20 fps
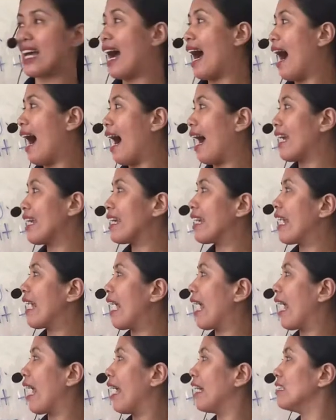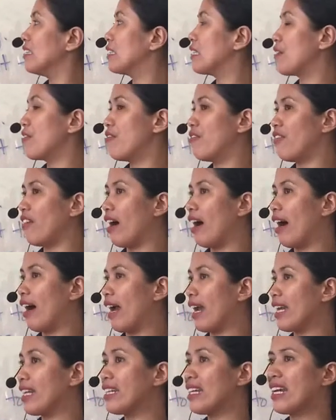I can
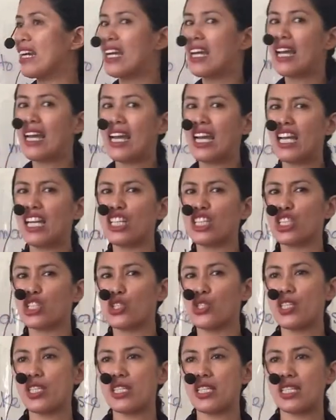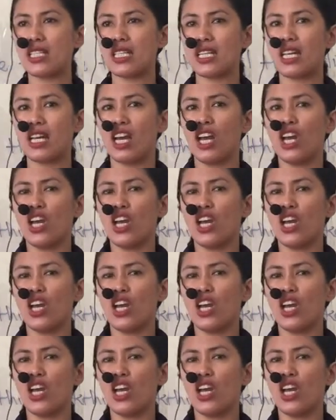define electricity.